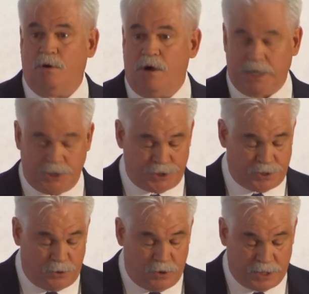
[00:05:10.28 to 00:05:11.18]

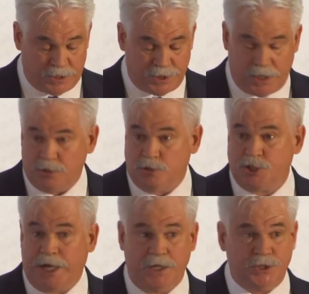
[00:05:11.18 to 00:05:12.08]
organizational
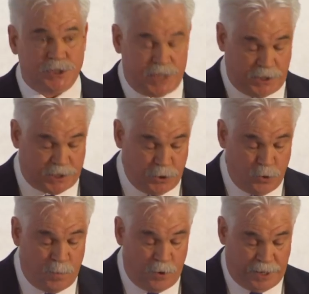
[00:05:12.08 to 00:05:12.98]
changes, things that
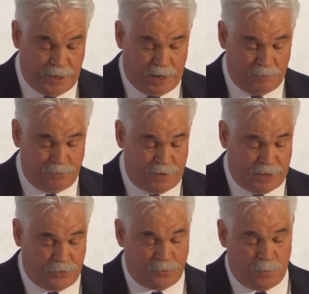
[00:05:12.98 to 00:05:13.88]
you pointed out, in
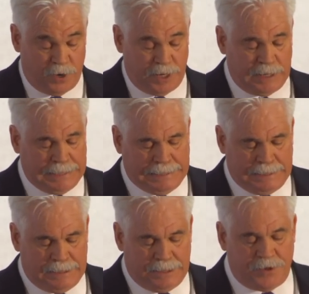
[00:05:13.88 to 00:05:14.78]
fact, this morning.
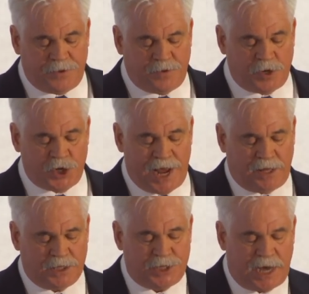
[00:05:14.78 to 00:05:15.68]
And this is the
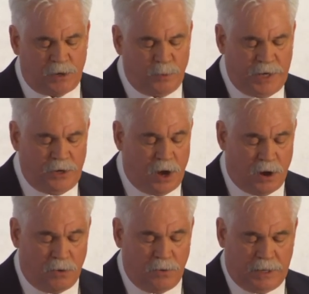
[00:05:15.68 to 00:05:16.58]
challenge. How do we
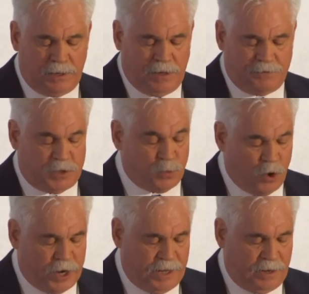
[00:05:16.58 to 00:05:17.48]
know if it's
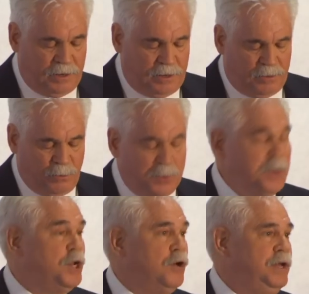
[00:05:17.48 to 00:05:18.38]
working when
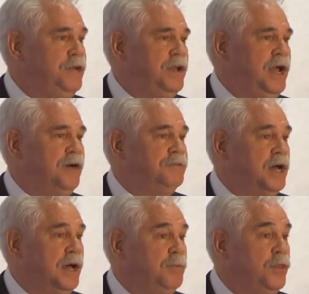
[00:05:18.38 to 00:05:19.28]
we don't even have
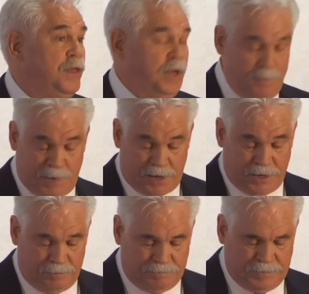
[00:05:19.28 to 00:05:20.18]
time to think about it?